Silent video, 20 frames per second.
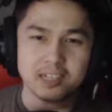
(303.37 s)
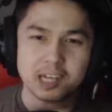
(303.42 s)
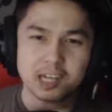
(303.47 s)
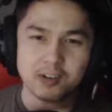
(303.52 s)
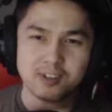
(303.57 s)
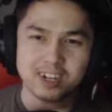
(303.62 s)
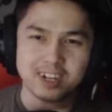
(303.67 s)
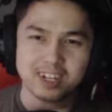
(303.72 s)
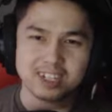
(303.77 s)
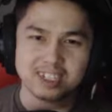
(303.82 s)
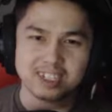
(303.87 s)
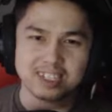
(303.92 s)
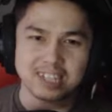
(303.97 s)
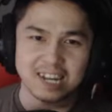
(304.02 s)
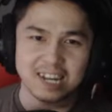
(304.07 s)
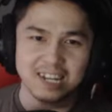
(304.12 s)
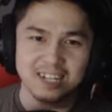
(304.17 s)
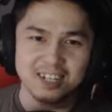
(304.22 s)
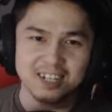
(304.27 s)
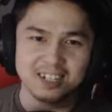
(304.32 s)
our
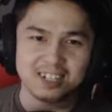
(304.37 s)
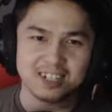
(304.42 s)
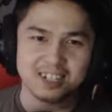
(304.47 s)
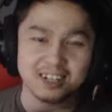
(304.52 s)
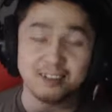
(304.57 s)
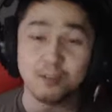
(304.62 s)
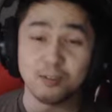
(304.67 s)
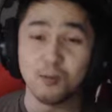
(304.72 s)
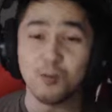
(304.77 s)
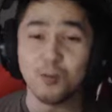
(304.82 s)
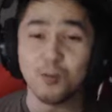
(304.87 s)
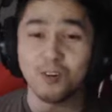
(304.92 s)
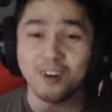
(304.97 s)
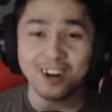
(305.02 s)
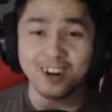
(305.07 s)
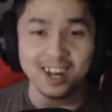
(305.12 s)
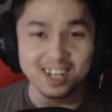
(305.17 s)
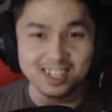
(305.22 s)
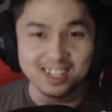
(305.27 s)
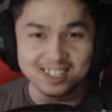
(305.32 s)
extinction.
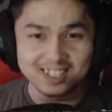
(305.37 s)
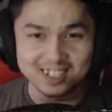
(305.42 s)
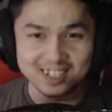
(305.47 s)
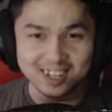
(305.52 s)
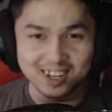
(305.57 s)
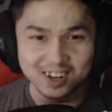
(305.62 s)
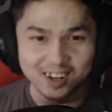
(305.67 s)
What?